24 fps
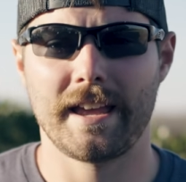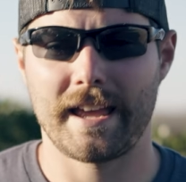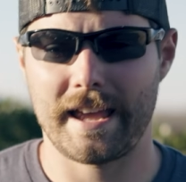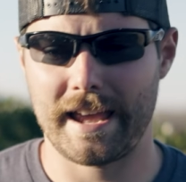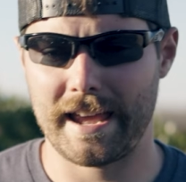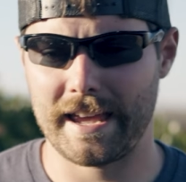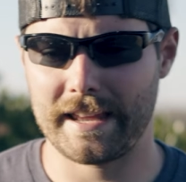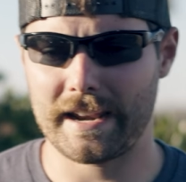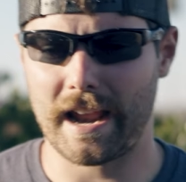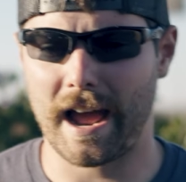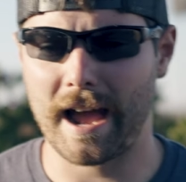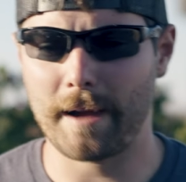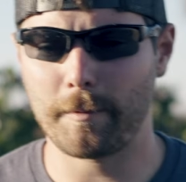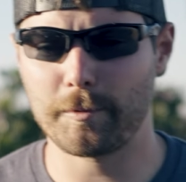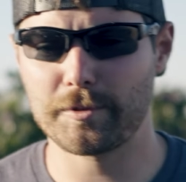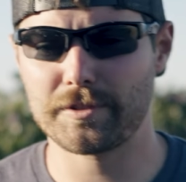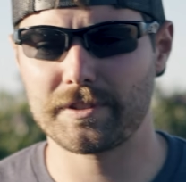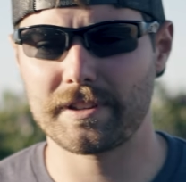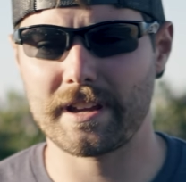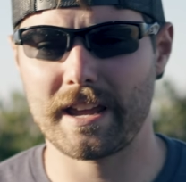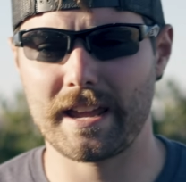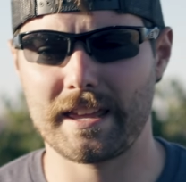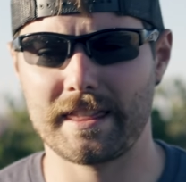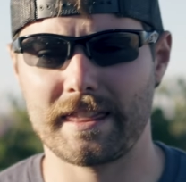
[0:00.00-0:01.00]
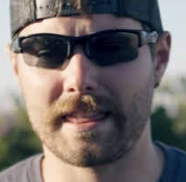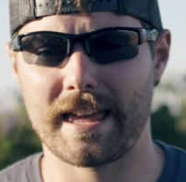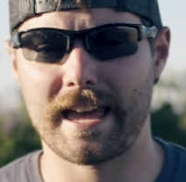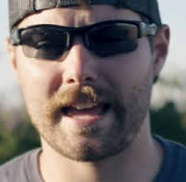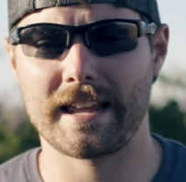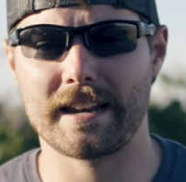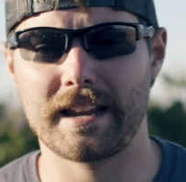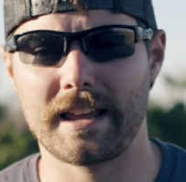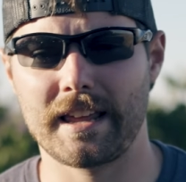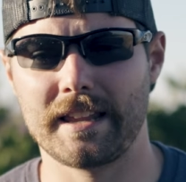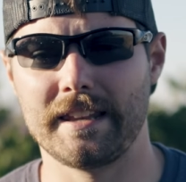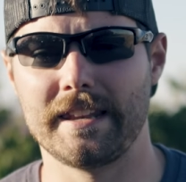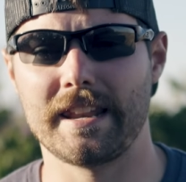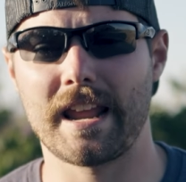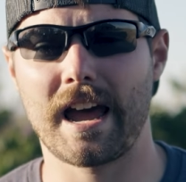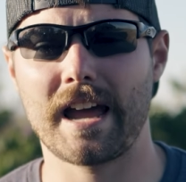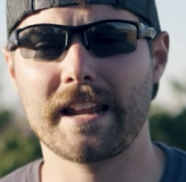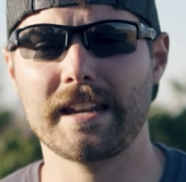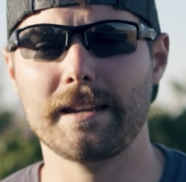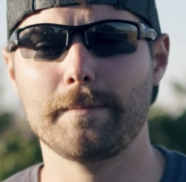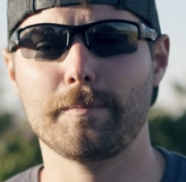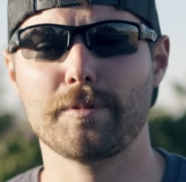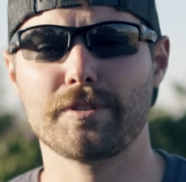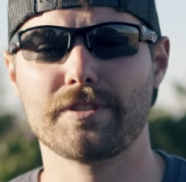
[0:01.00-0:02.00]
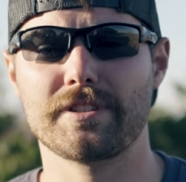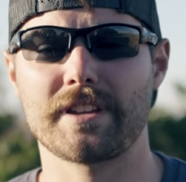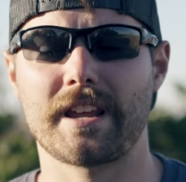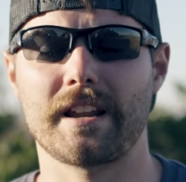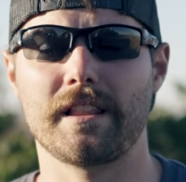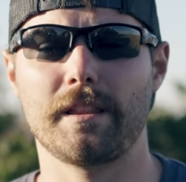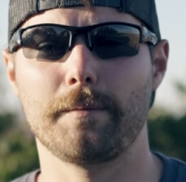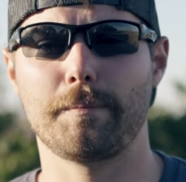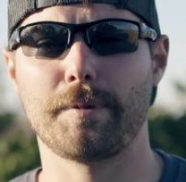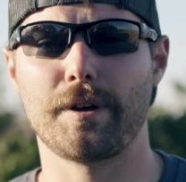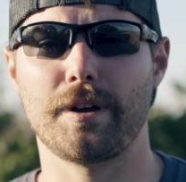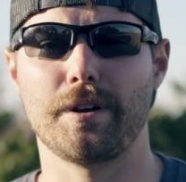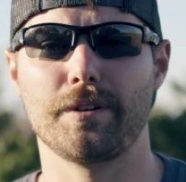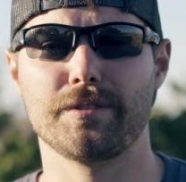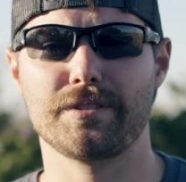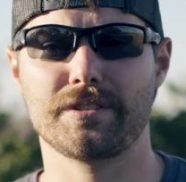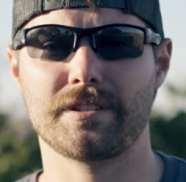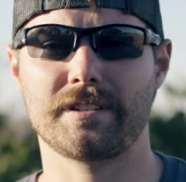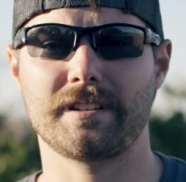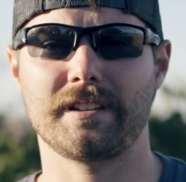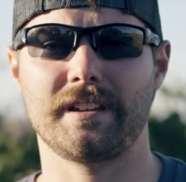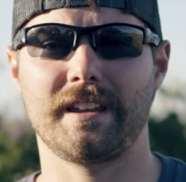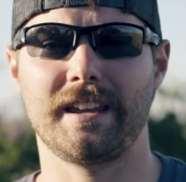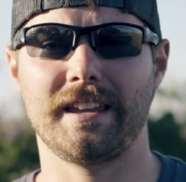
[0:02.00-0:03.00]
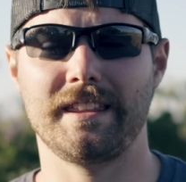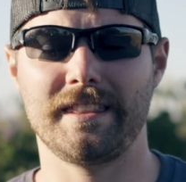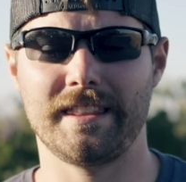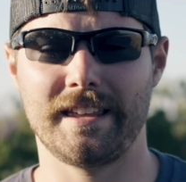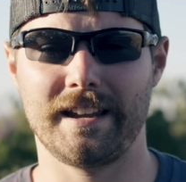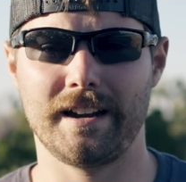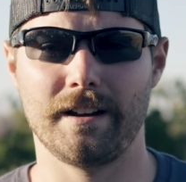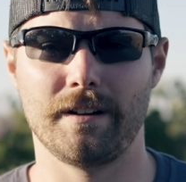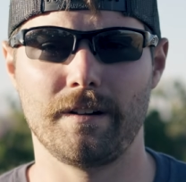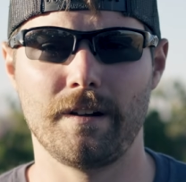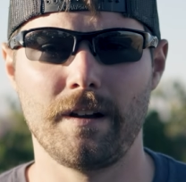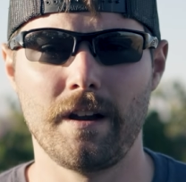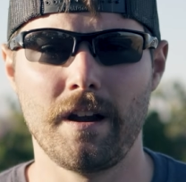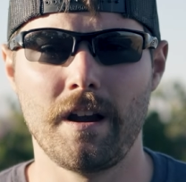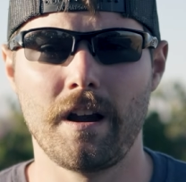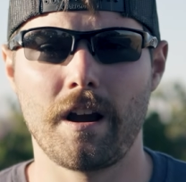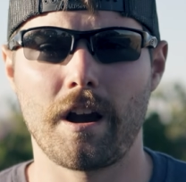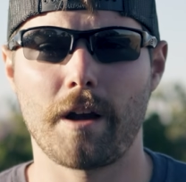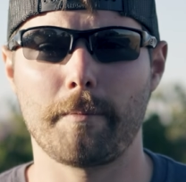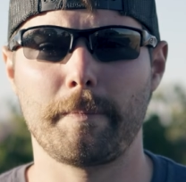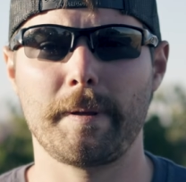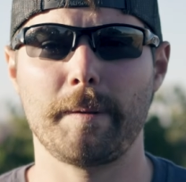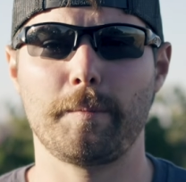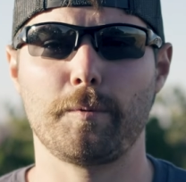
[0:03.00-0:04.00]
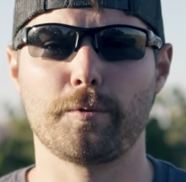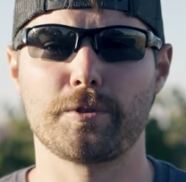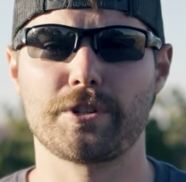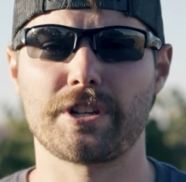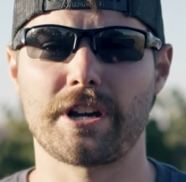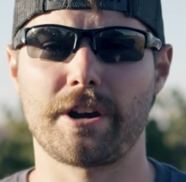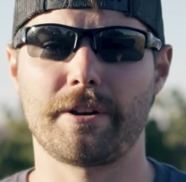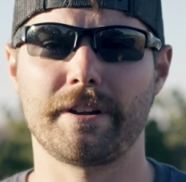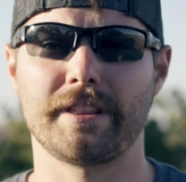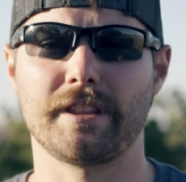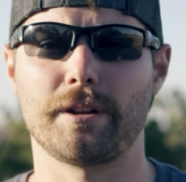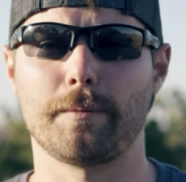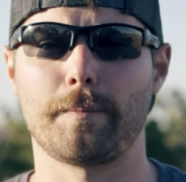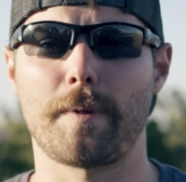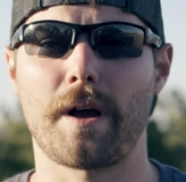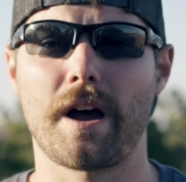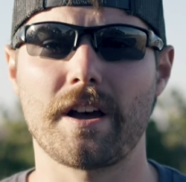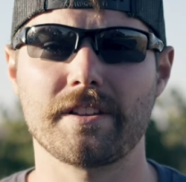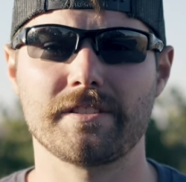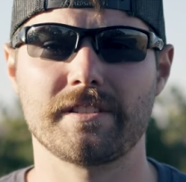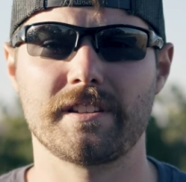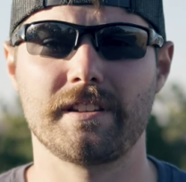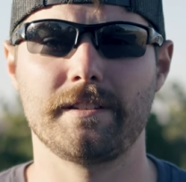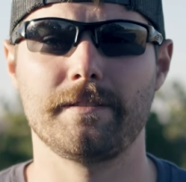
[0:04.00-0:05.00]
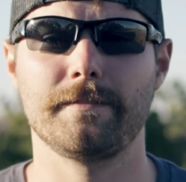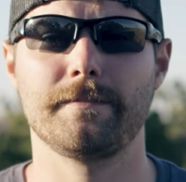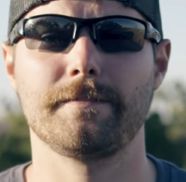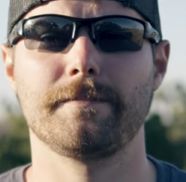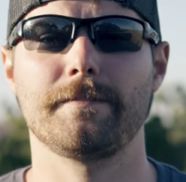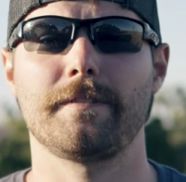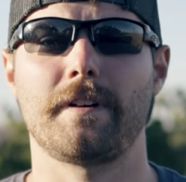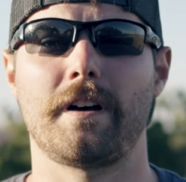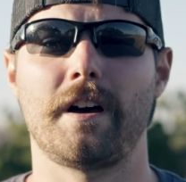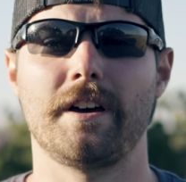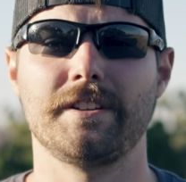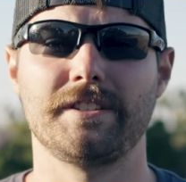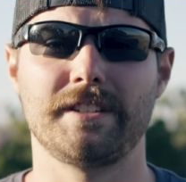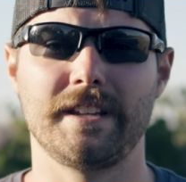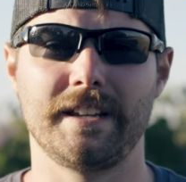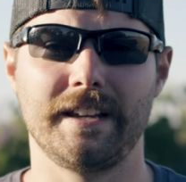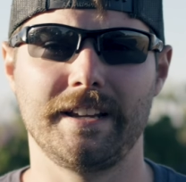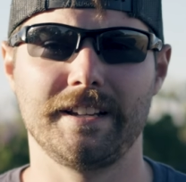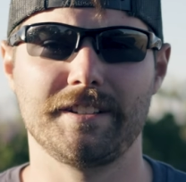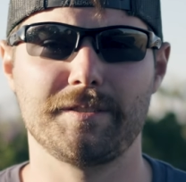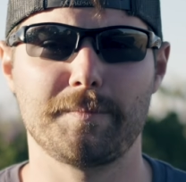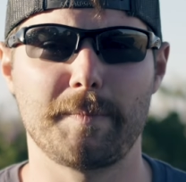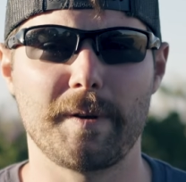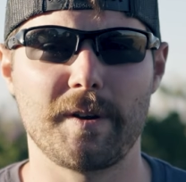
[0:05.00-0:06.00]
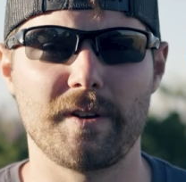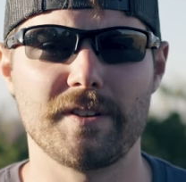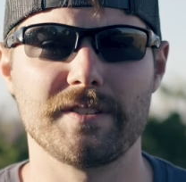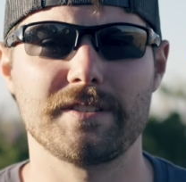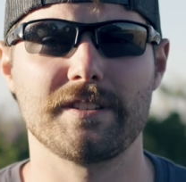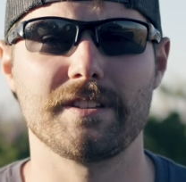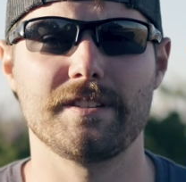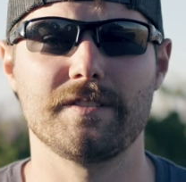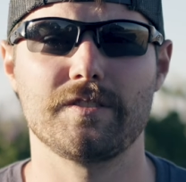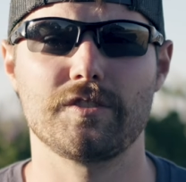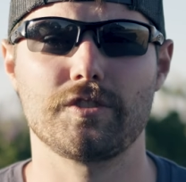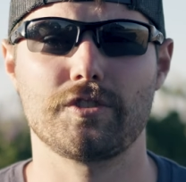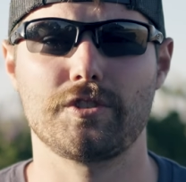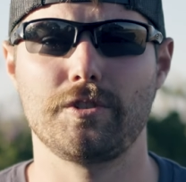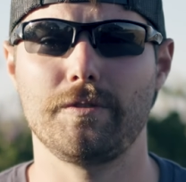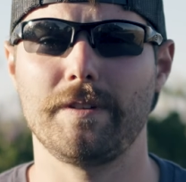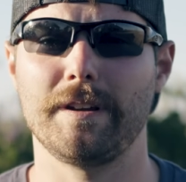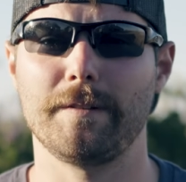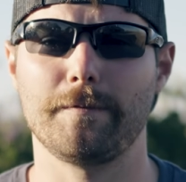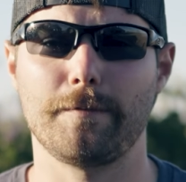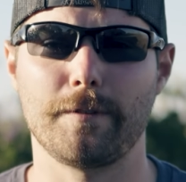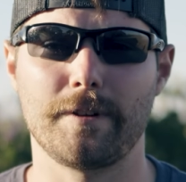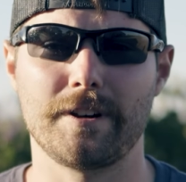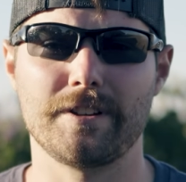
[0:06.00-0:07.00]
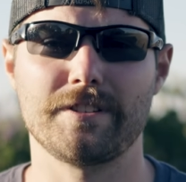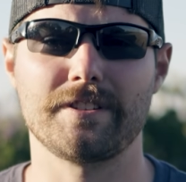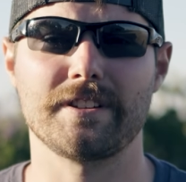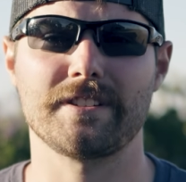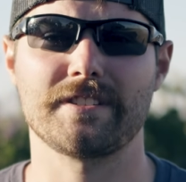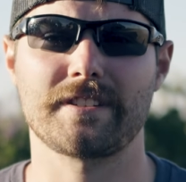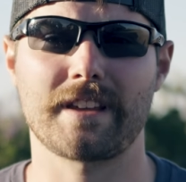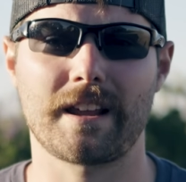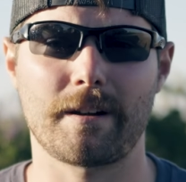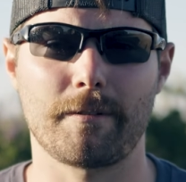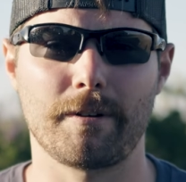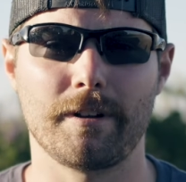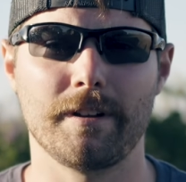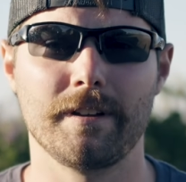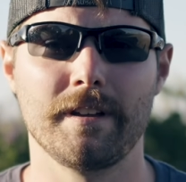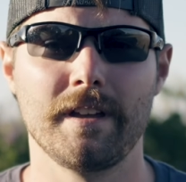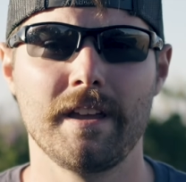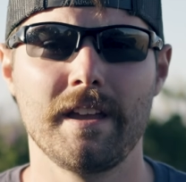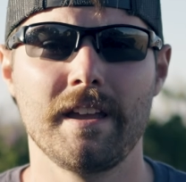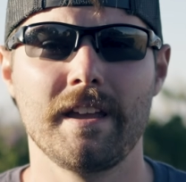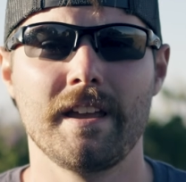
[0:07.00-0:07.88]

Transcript: And I will say that 90% of the posts in there are people sharing their positive hunting experiences, shooting footage, etc.